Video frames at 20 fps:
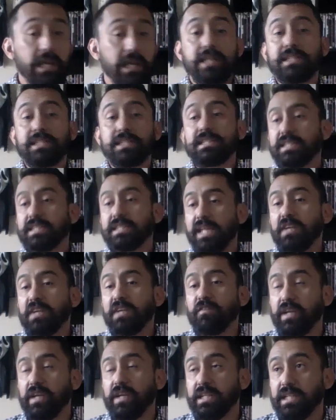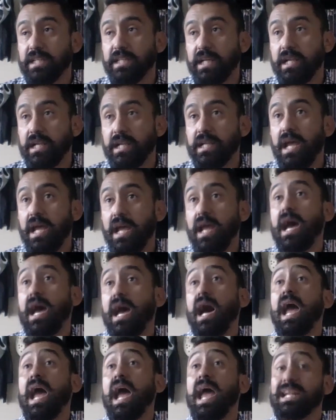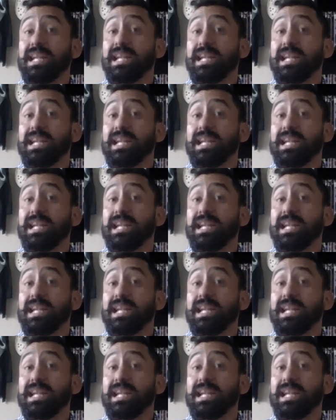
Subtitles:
Second reason, and